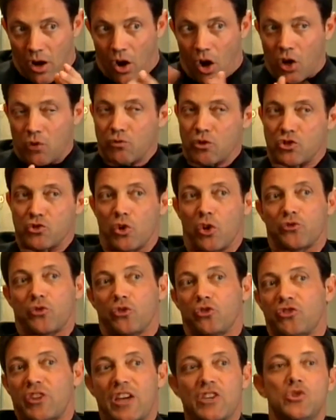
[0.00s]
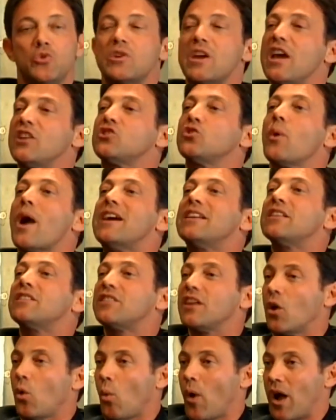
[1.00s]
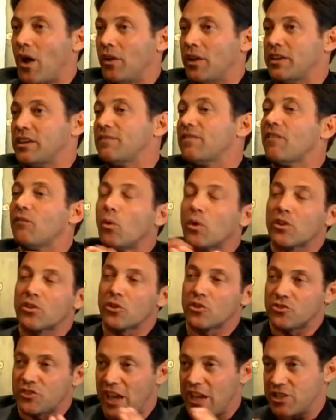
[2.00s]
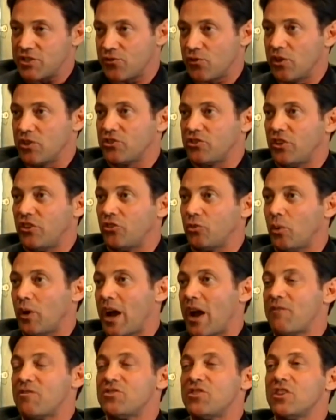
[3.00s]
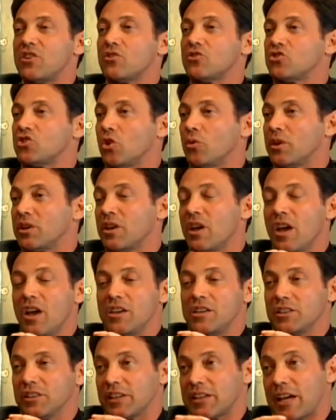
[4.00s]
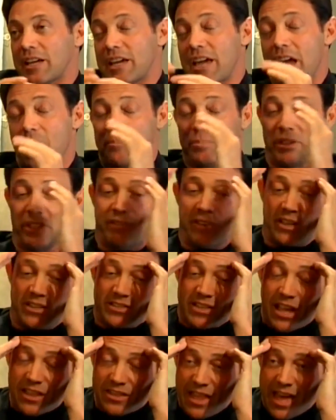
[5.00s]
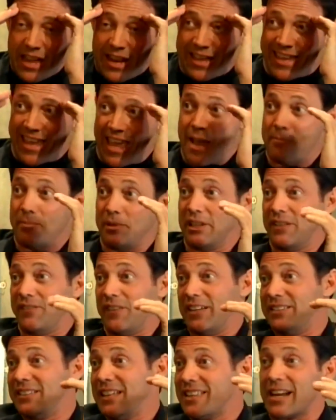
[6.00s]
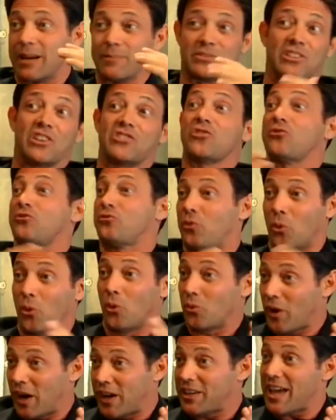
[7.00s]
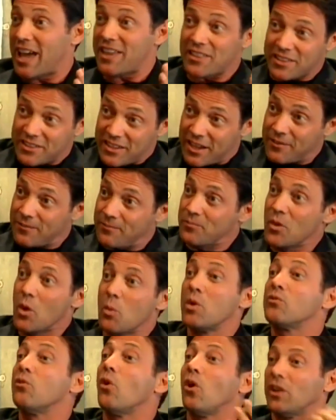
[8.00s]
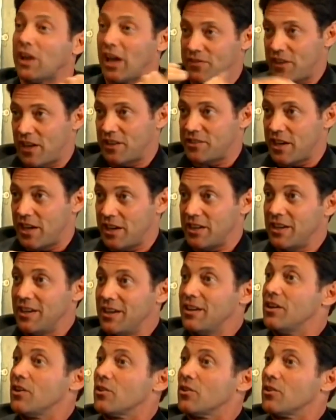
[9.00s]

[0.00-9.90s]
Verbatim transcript: unresourceful state, you can't do anything well. You've had one of those days, for instance, where everything you're doing, you're like, I can't believe I said that. I can't believe I did that. I'm such a fool, right? You had that day? We've all had that day. Yeah.